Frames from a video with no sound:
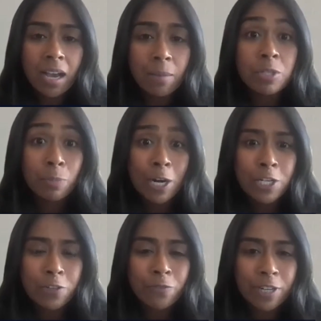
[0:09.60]

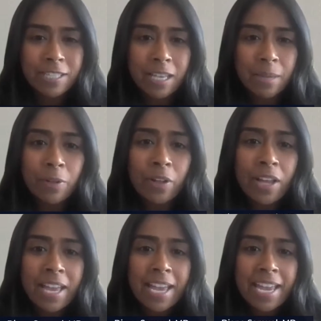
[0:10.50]
depression, for example.
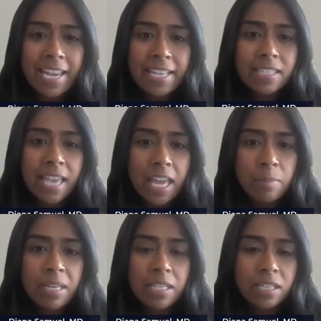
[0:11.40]
It's
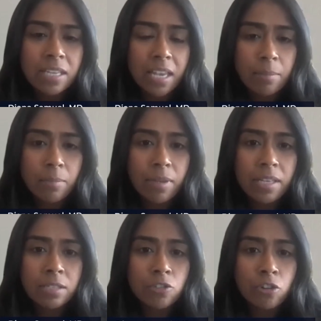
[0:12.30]
ketamine is
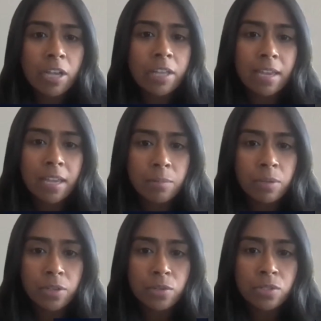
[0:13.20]
a drug that can be
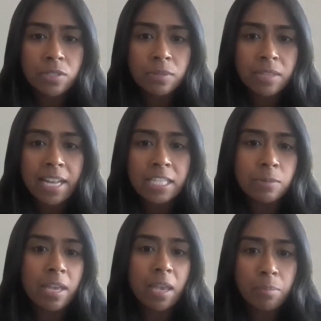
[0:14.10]
used that has
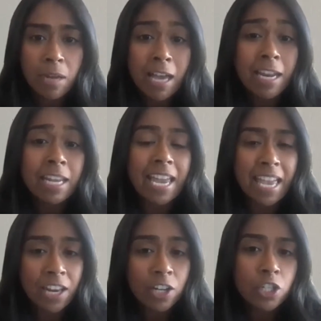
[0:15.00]
hypnotic,
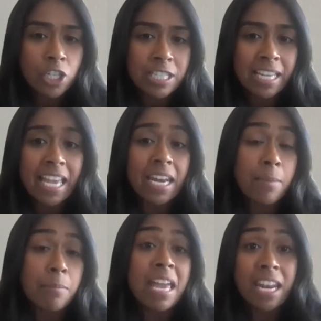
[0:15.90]
analgesic, and
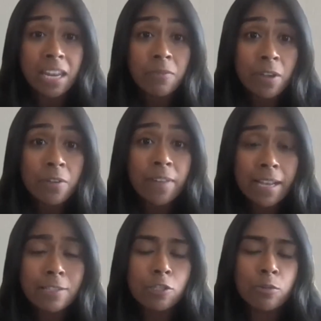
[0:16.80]
amnetic
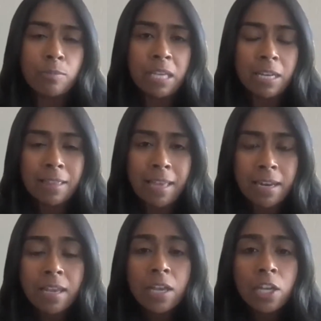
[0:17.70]
effects. So meaning that
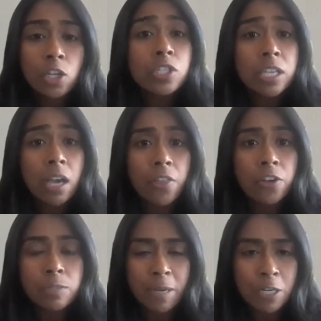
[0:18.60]
you'll see other
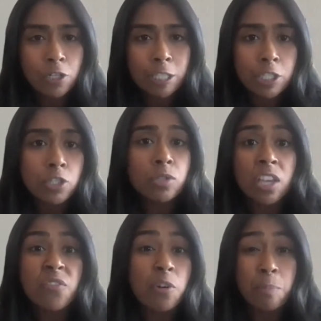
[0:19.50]
specialties using
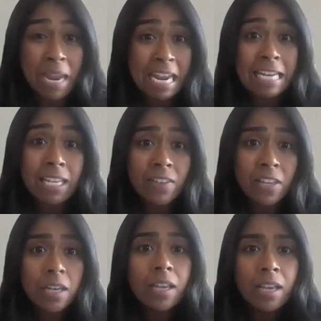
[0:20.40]
it for pain,
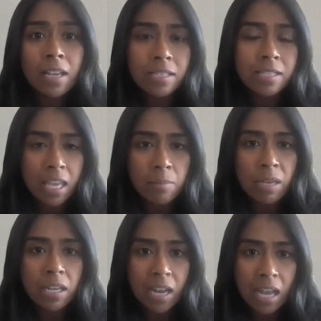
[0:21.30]
even because ketamine
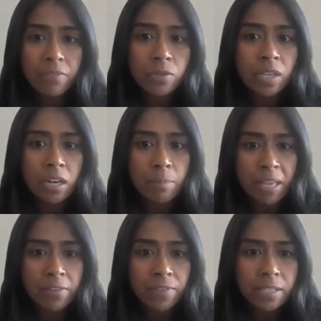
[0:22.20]
can have those kind of
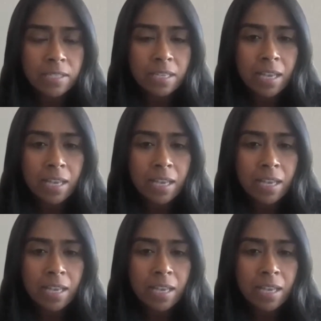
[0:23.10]
benefits.